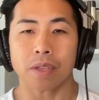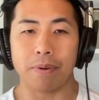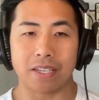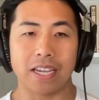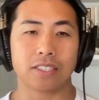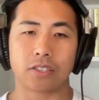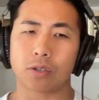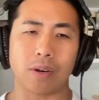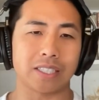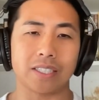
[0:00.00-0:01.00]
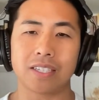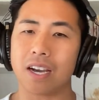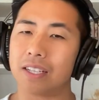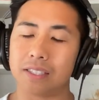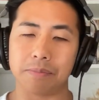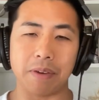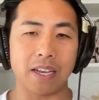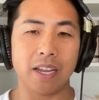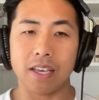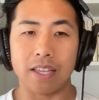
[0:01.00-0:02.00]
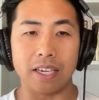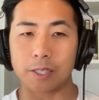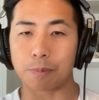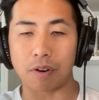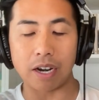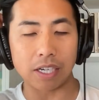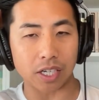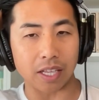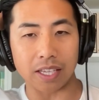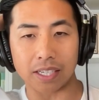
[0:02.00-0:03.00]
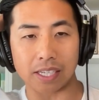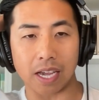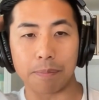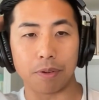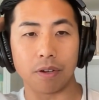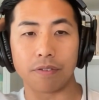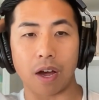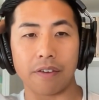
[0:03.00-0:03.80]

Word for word: But to answer your question, tons, man. The inspiration and the example of,